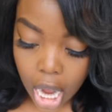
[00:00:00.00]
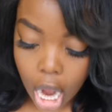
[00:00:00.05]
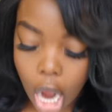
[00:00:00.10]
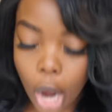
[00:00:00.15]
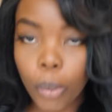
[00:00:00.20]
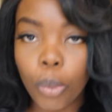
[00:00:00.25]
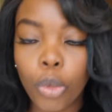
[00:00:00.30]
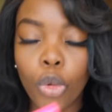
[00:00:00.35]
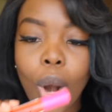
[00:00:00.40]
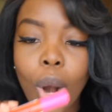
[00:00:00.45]

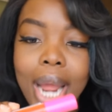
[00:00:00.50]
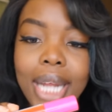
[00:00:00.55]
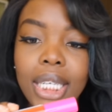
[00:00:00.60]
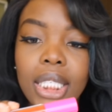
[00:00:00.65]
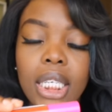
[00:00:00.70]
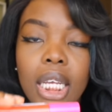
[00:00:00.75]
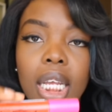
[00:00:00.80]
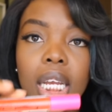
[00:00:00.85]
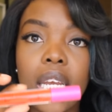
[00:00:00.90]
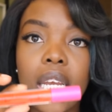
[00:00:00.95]
a
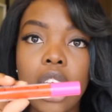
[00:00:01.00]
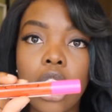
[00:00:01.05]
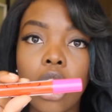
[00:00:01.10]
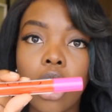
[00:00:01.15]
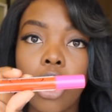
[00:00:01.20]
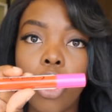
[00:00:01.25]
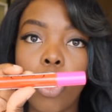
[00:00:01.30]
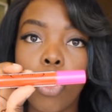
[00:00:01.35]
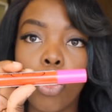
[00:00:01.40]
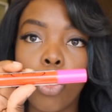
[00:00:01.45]
bright
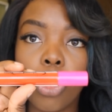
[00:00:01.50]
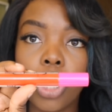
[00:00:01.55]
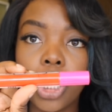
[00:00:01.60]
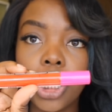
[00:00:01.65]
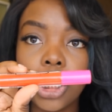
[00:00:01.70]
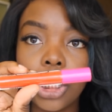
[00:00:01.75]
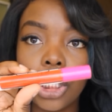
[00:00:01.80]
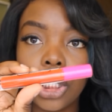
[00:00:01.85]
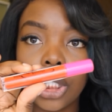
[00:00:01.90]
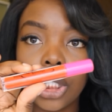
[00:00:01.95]
neon
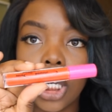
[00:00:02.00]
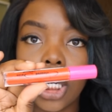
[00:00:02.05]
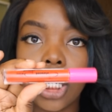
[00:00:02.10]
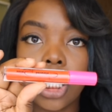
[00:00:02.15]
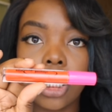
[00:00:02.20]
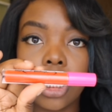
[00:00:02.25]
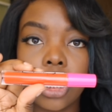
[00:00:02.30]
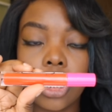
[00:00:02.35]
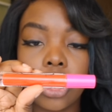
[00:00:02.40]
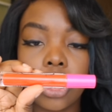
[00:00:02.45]
orange, and
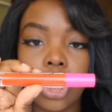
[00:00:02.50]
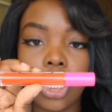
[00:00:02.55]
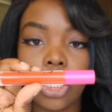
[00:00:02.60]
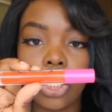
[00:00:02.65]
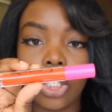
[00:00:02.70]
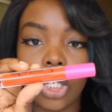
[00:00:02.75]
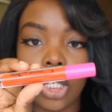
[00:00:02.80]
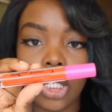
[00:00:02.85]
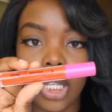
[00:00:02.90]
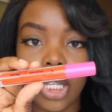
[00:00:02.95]
it looks
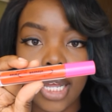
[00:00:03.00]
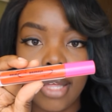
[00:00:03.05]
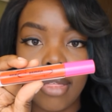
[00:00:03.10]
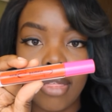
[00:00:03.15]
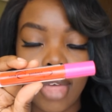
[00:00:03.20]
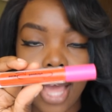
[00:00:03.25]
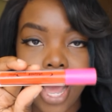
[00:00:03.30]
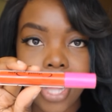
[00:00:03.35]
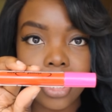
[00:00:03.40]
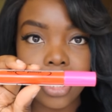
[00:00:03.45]
just like
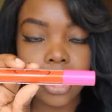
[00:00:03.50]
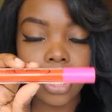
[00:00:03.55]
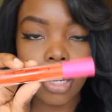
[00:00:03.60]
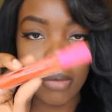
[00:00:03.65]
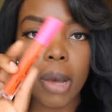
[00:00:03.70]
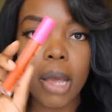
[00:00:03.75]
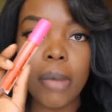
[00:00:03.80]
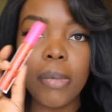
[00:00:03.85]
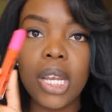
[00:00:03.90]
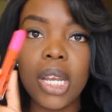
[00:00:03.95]
that. I
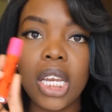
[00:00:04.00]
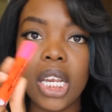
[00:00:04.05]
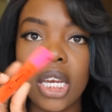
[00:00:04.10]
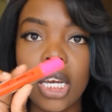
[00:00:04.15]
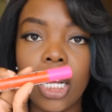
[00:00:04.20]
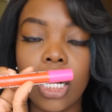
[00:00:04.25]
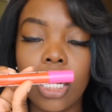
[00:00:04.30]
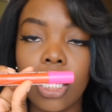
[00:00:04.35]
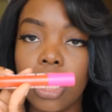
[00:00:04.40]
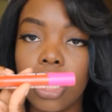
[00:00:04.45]
might be
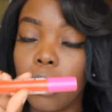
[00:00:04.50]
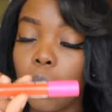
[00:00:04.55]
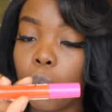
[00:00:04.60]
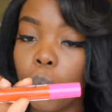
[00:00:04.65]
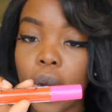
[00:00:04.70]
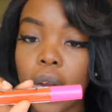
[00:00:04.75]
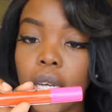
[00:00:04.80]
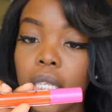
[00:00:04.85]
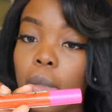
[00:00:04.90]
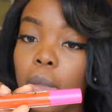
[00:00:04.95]
needing a, a
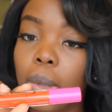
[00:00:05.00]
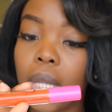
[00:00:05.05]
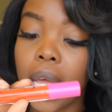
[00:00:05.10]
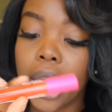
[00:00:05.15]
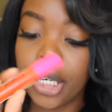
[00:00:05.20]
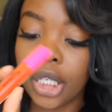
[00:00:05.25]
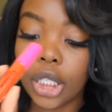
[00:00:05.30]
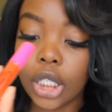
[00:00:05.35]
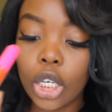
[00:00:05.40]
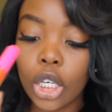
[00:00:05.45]
brown lip
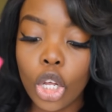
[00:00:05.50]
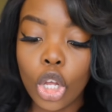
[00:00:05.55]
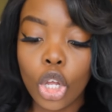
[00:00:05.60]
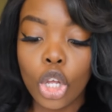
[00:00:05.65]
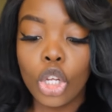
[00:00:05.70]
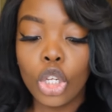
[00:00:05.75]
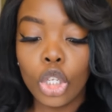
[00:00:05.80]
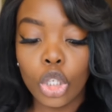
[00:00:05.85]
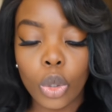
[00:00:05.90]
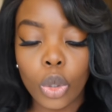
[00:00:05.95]
liner.
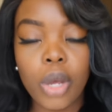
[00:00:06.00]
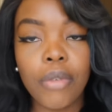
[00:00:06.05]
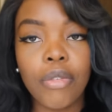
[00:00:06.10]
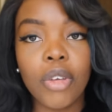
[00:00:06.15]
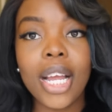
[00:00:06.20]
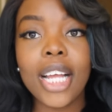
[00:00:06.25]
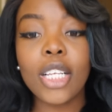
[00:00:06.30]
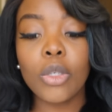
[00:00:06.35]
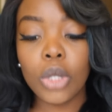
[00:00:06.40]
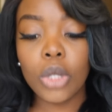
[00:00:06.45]
So if
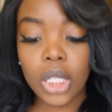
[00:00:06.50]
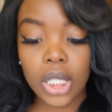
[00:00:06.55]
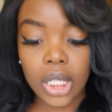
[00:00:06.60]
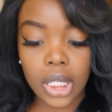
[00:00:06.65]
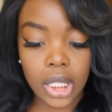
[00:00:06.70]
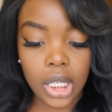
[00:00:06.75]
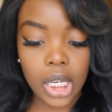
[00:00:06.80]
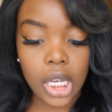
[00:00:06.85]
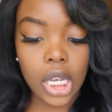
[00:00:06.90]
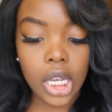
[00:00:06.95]
you guys want to
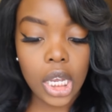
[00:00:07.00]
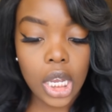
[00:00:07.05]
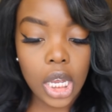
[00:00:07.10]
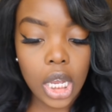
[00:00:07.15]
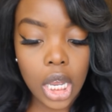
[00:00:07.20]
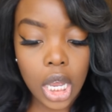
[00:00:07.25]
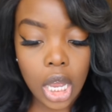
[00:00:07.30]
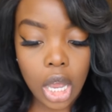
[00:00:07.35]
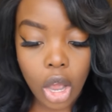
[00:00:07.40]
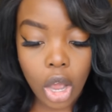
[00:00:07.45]
see
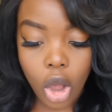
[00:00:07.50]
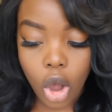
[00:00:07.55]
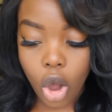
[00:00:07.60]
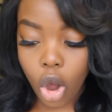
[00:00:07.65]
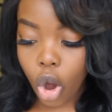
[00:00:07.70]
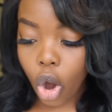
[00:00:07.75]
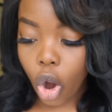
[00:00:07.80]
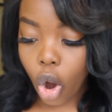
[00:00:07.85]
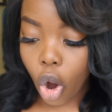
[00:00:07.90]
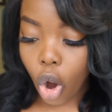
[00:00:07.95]

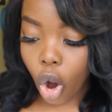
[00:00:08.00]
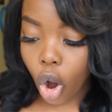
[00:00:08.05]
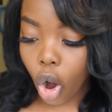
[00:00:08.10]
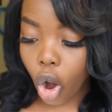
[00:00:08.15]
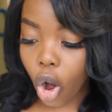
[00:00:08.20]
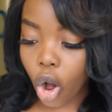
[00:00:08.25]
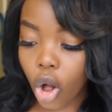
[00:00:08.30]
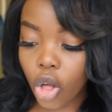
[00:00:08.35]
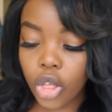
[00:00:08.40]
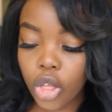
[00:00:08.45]

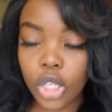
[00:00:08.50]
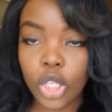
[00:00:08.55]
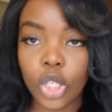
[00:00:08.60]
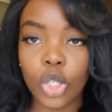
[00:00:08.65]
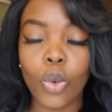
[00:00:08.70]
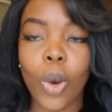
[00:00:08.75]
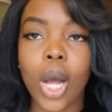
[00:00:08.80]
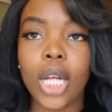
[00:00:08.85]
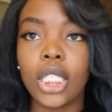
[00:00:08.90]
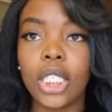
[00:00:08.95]
all the
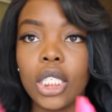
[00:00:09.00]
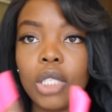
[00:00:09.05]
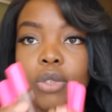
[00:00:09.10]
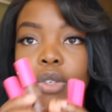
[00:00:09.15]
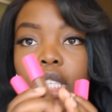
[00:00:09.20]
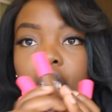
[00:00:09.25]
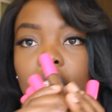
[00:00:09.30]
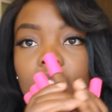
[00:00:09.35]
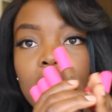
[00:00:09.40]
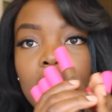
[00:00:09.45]
swatches
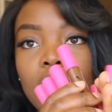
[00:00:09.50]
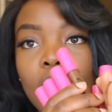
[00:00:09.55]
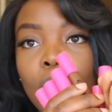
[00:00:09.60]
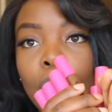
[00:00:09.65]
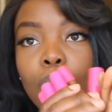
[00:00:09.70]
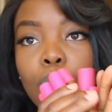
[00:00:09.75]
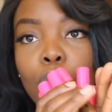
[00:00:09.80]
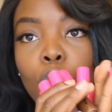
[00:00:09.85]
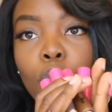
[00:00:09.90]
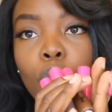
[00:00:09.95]
for this
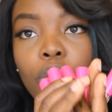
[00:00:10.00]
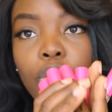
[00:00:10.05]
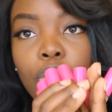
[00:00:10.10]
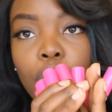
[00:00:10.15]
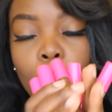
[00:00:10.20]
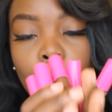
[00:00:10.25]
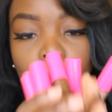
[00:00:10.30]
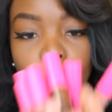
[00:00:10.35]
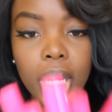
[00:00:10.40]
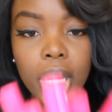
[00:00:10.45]

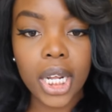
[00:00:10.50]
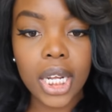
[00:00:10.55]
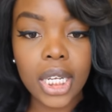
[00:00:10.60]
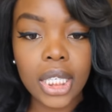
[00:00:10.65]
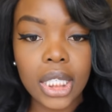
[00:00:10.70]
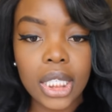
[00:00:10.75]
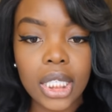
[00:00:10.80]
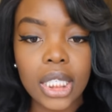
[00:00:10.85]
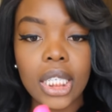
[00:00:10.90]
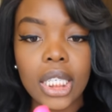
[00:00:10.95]
beautiful
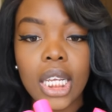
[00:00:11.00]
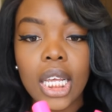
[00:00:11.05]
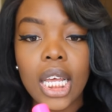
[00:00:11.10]
products,